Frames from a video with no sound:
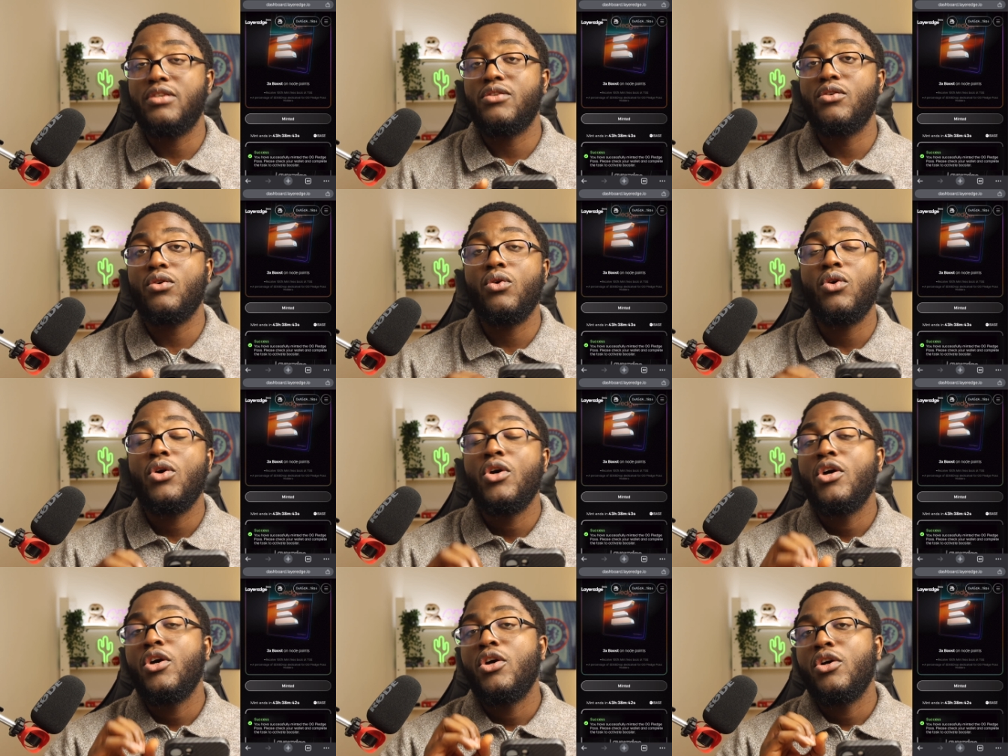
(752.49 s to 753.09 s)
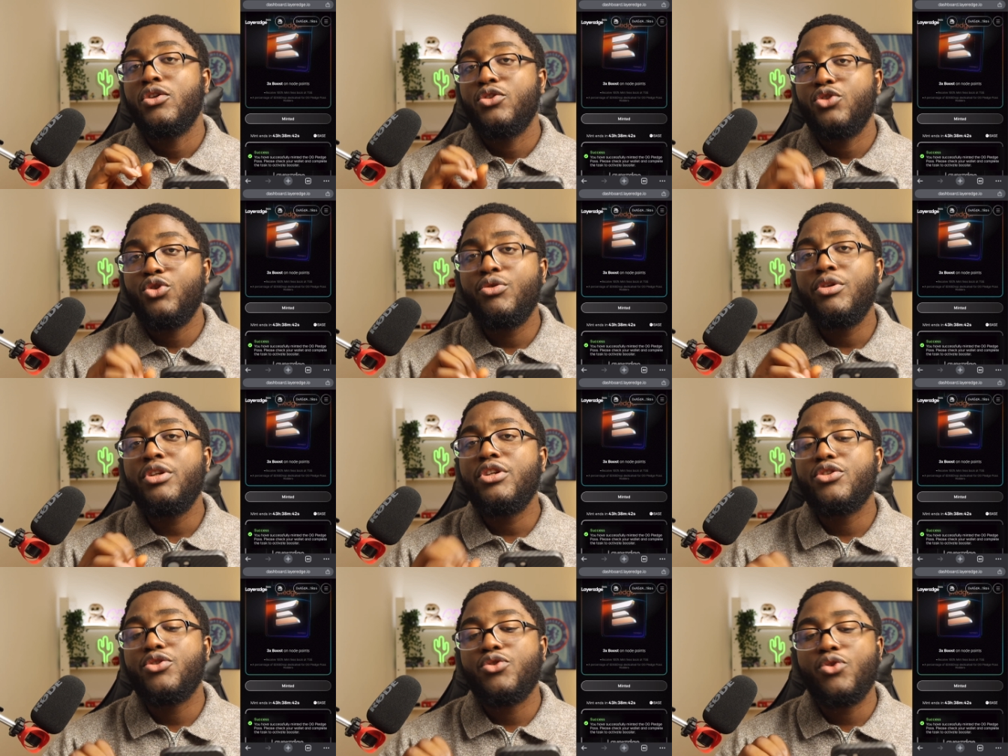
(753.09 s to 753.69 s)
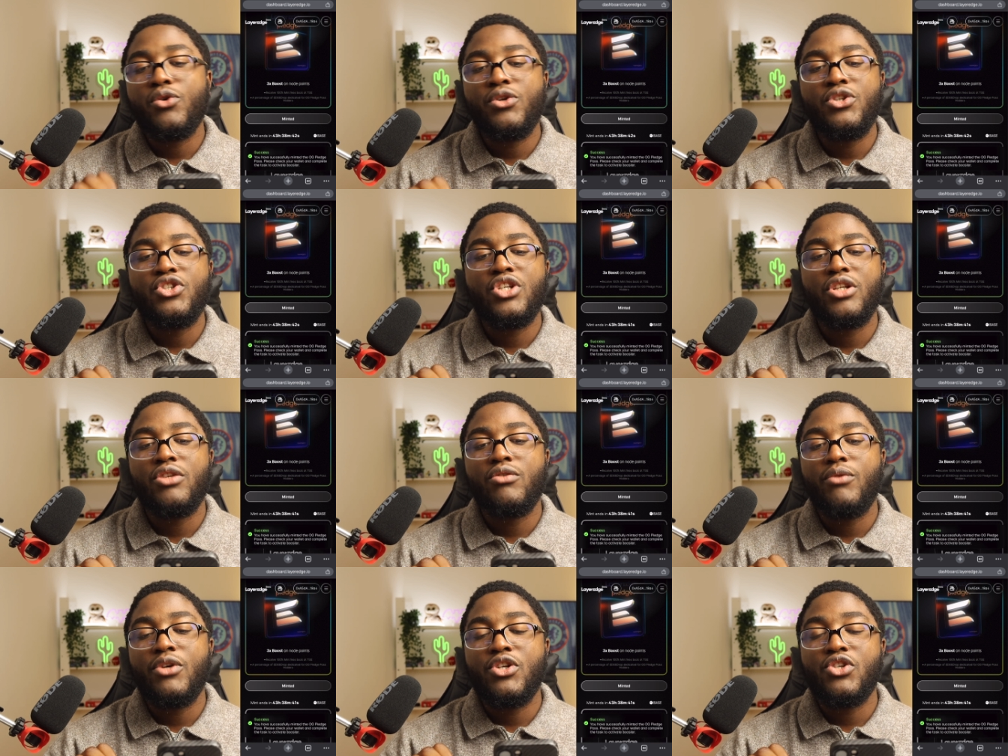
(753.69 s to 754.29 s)
So during the token
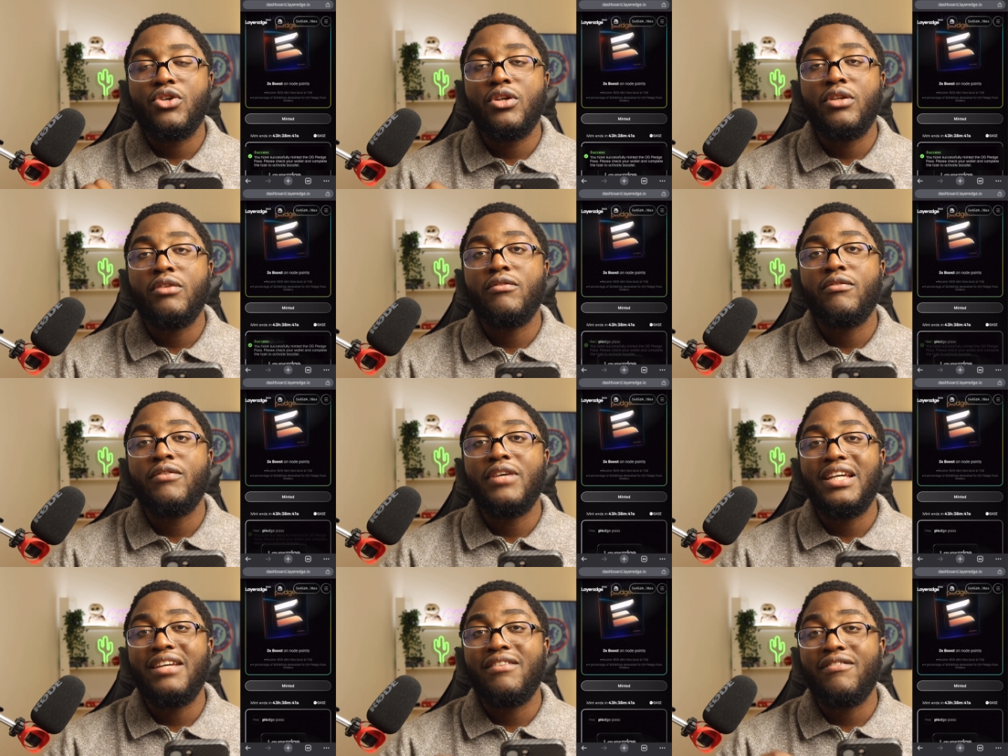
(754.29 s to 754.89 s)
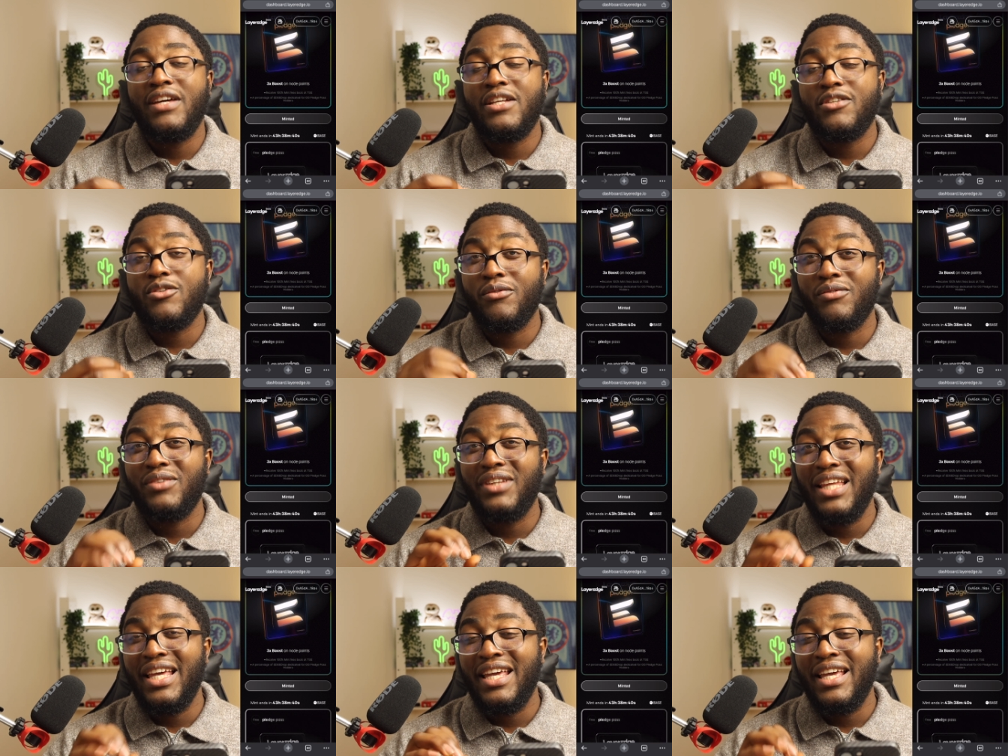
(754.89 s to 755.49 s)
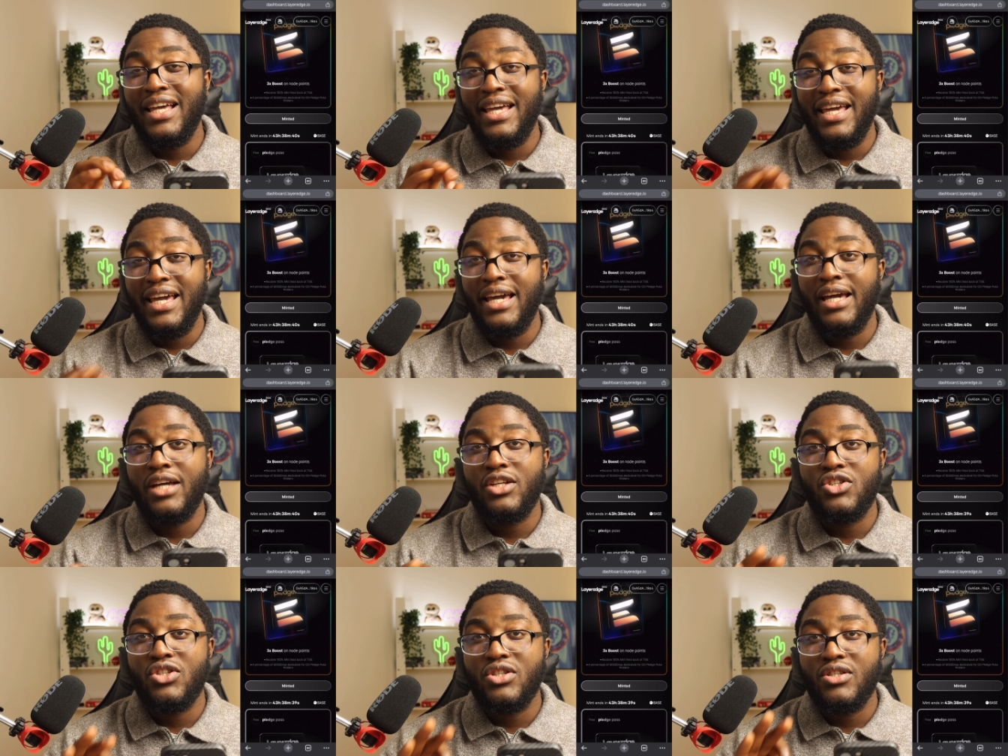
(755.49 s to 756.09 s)
generation in the event of
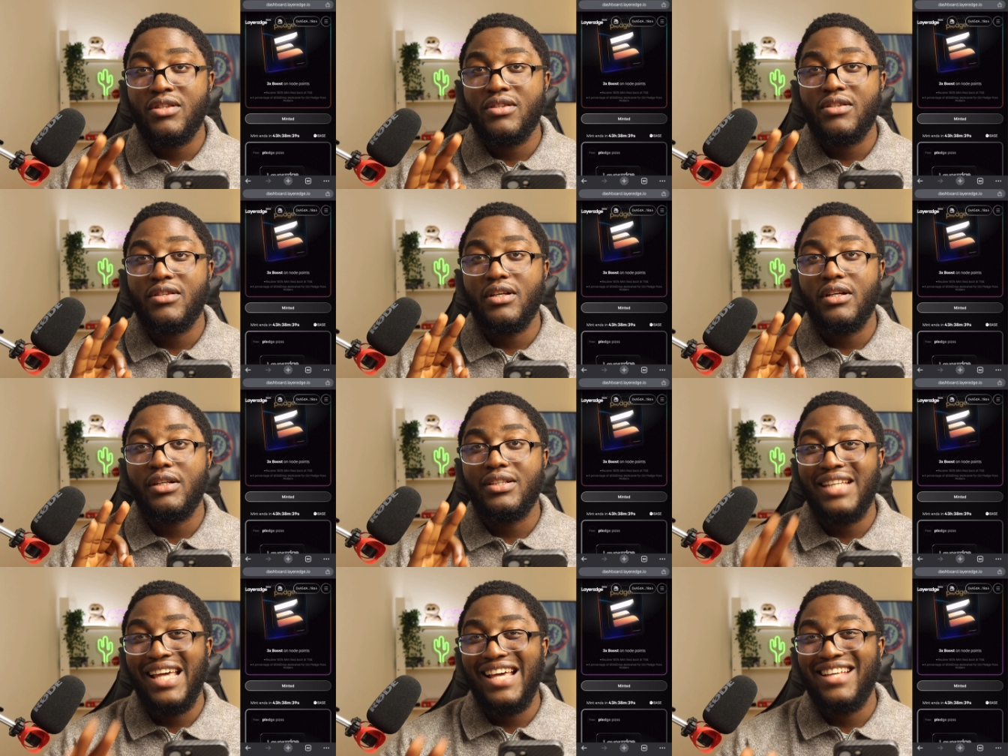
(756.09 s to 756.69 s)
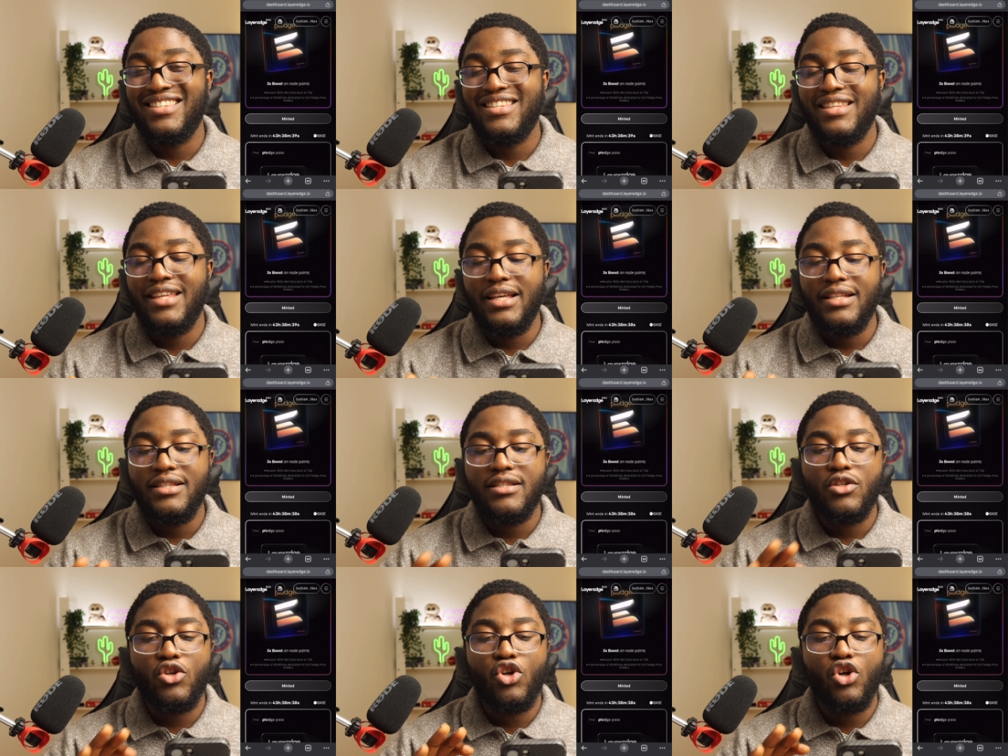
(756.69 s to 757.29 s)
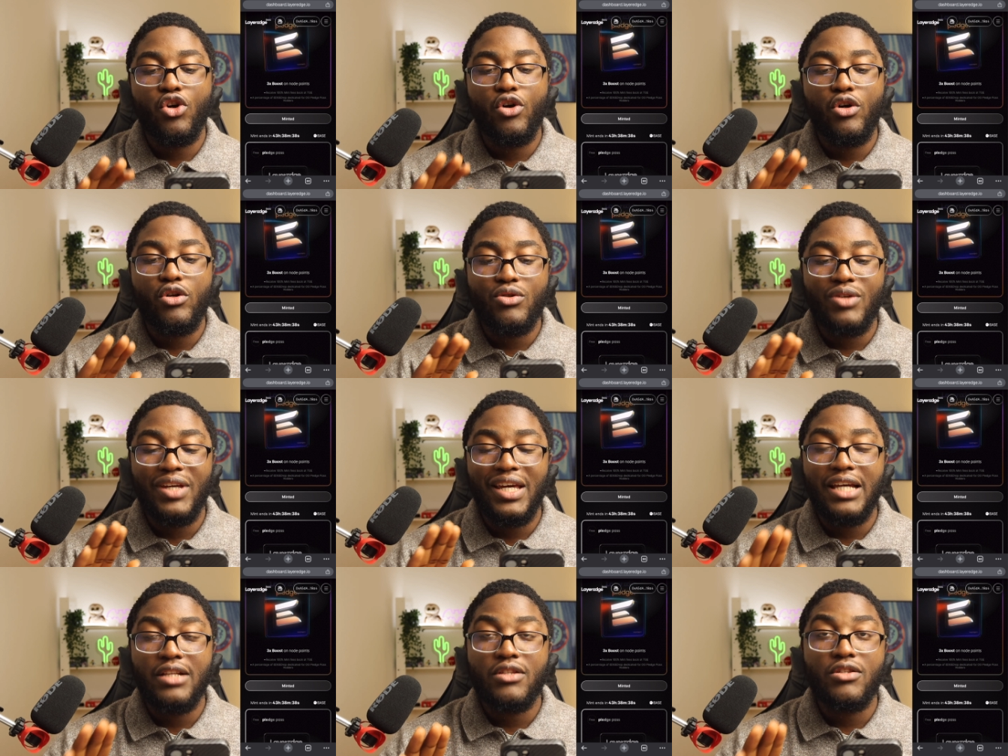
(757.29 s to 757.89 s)
LayerEdge testnet, you're going to
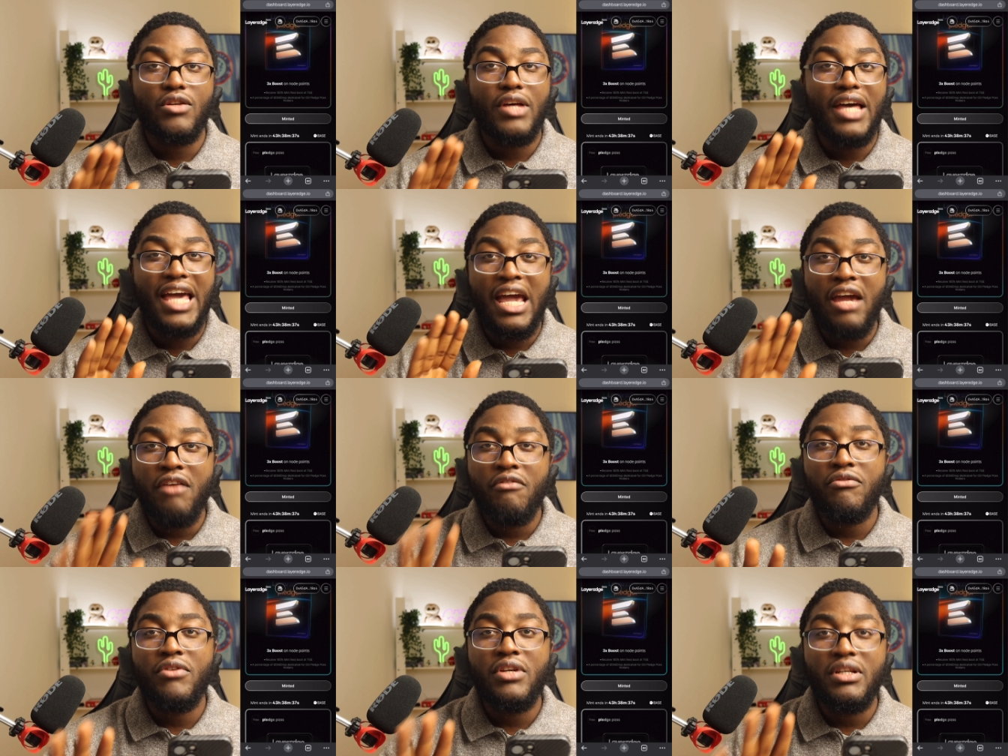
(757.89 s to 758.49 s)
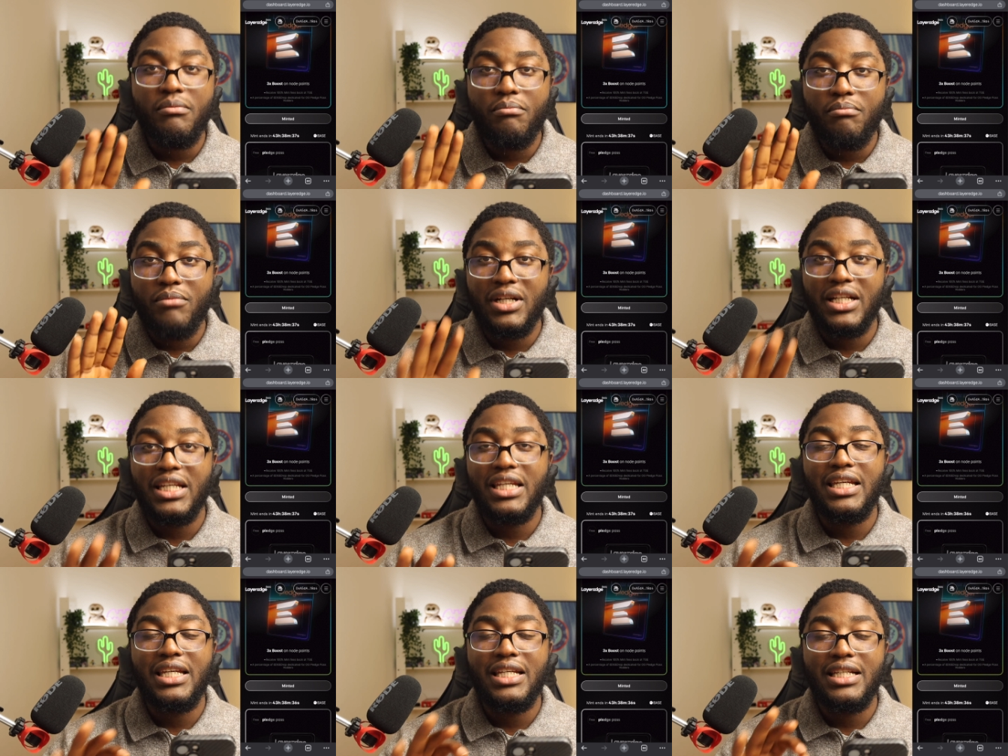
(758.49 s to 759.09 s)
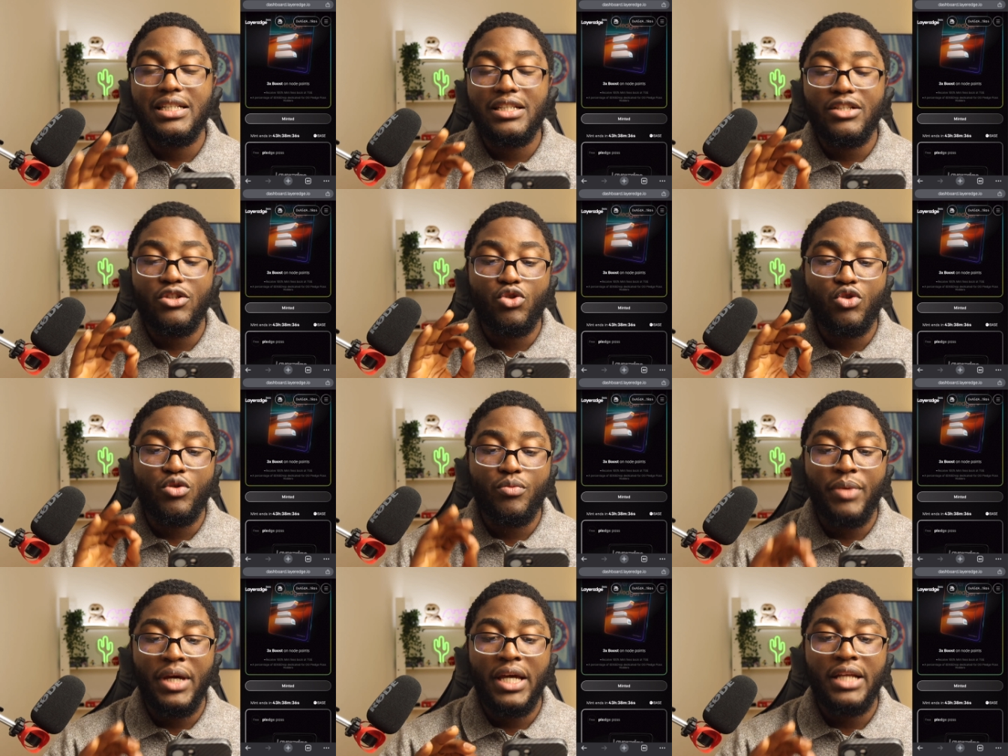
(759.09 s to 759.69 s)
get every money you
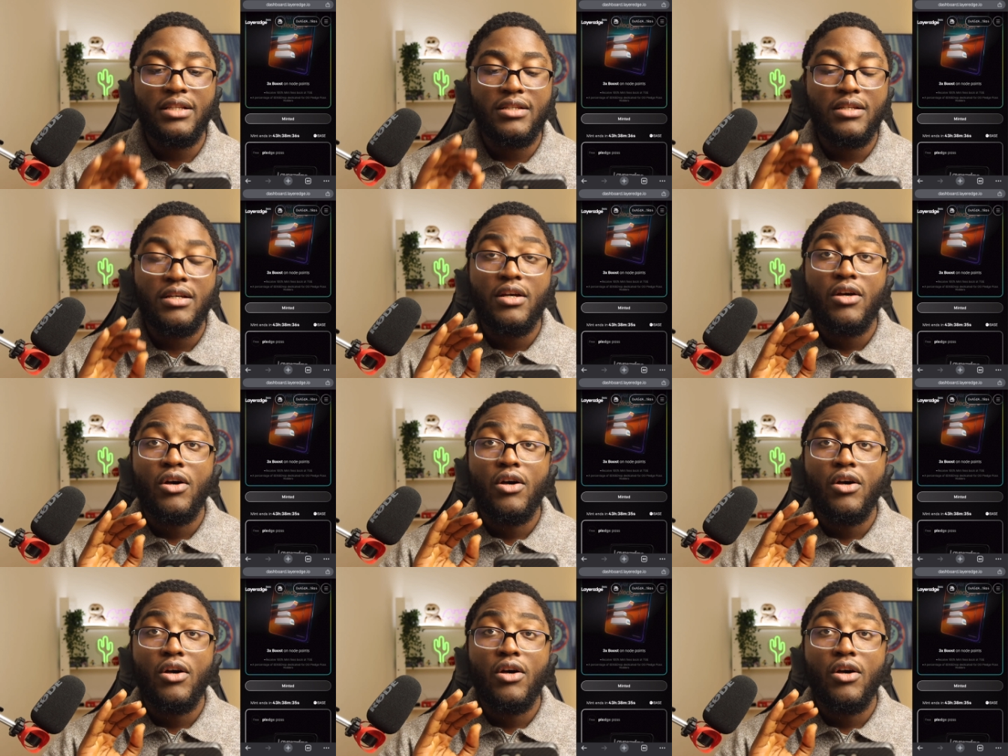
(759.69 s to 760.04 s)
spent